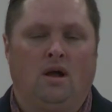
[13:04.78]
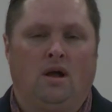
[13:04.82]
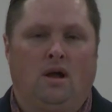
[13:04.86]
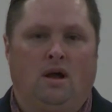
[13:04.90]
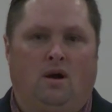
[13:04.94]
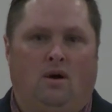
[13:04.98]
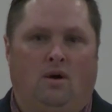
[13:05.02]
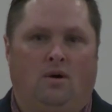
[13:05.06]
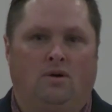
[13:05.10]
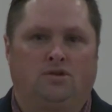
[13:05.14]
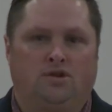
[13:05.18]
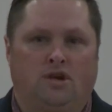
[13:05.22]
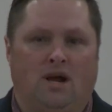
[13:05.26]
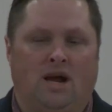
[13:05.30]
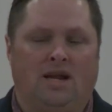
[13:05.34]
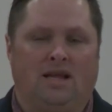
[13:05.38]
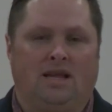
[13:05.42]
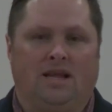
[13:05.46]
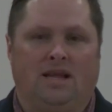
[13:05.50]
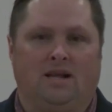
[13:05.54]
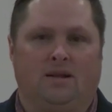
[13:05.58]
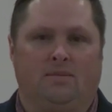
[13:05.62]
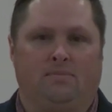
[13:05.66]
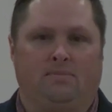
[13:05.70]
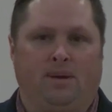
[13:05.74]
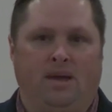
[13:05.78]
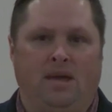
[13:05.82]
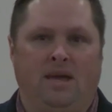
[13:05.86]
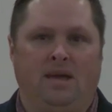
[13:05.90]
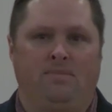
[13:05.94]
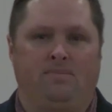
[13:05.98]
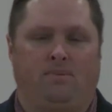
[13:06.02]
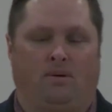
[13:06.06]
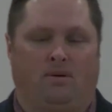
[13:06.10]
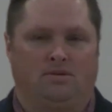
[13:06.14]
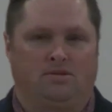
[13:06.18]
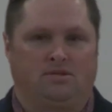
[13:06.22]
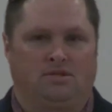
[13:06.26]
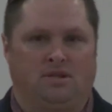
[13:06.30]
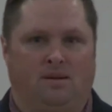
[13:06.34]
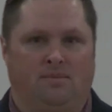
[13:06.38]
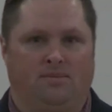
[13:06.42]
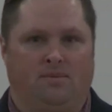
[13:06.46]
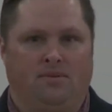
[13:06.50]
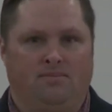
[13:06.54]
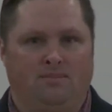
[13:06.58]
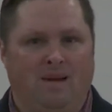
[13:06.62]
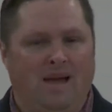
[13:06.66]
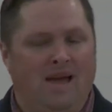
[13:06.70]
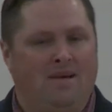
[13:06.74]
or, try to get a peep on something.
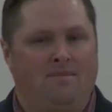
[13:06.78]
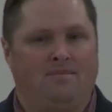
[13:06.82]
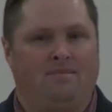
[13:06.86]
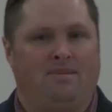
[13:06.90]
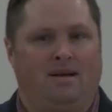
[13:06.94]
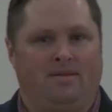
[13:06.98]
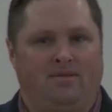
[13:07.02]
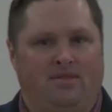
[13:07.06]
That my,